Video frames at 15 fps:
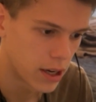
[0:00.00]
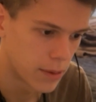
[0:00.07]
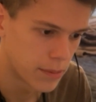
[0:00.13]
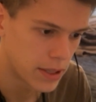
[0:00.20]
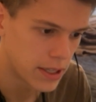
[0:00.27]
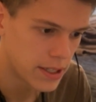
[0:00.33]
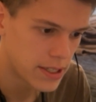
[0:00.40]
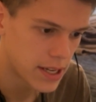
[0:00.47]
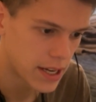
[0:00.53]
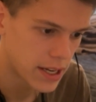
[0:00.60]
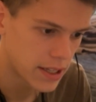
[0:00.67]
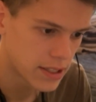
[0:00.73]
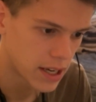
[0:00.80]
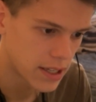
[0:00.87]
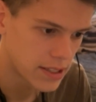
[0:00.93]
He
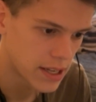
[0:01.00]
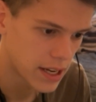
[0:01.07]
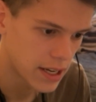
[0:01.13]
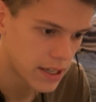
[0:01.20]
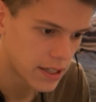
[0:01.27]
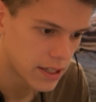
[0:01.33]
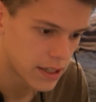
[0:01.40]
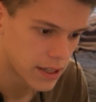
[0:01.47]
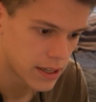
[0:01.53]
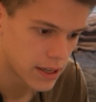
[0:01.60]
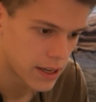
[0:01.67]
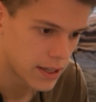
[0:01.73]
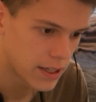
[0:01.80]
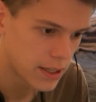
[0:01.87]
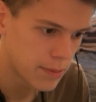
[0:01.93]
takes, I take,
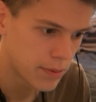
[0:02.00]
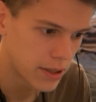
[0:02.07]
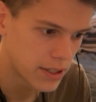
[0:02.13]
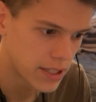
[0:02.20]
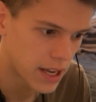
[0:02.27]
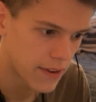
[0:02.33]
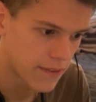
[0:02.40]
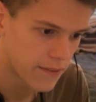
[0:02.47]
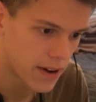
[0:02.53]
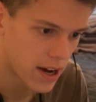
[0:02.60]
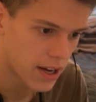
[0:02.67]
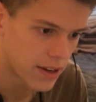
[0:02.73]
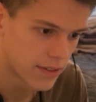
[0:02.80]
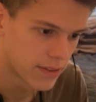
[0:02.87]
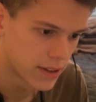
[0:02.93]
and then he plays
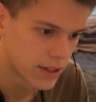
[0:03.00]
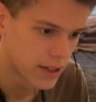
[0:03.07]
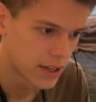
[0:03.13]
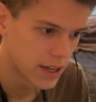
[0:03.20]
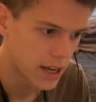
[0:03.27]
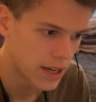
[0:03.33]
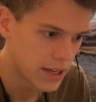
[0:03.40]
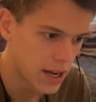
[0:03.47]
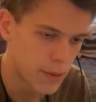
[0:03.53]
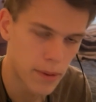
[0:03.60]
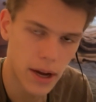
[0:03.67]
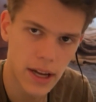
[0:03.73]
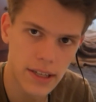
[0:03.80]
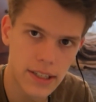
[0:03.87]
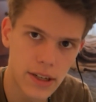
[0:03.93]
f5. And now my
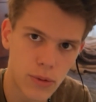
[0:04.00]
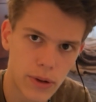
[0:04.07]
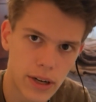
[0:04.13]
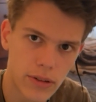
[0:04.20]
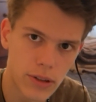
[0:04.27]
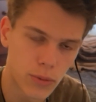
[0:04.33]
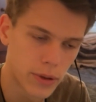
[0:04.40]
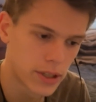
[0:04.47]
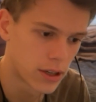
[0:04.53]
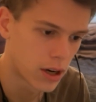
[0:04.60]
idea went out the window.